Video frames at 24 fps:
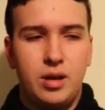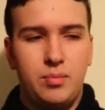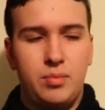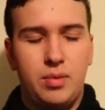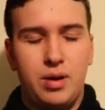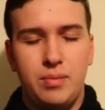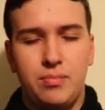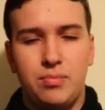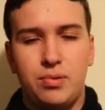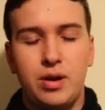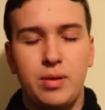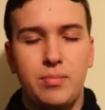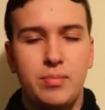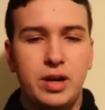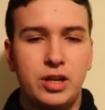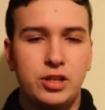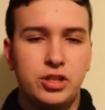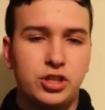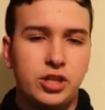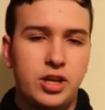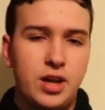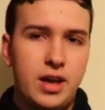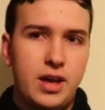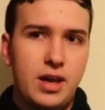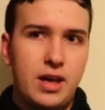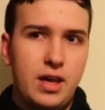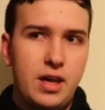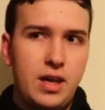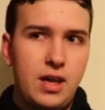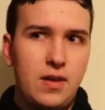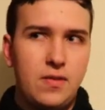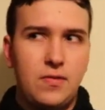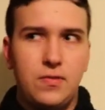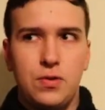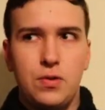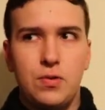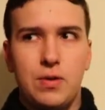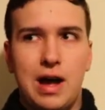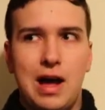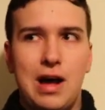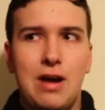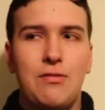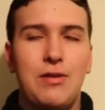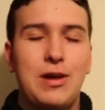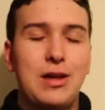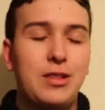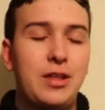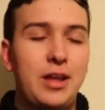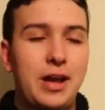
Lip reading: But pretty much, if you have a